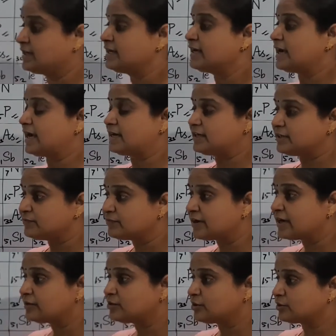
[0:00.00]
And if
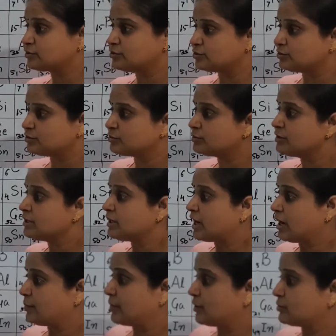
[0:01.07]
I talk to you
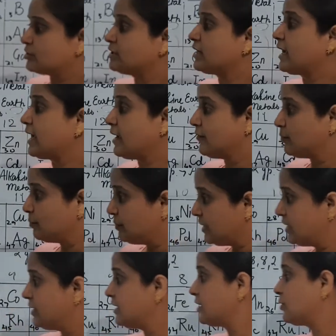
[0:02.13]
about the
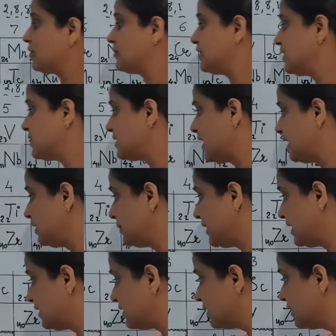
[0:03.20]
period of these
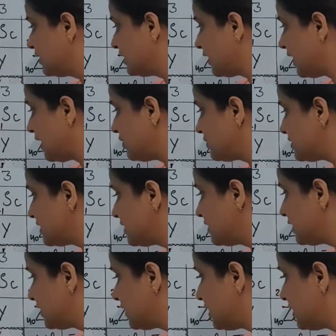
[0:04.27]
elements, can you see there?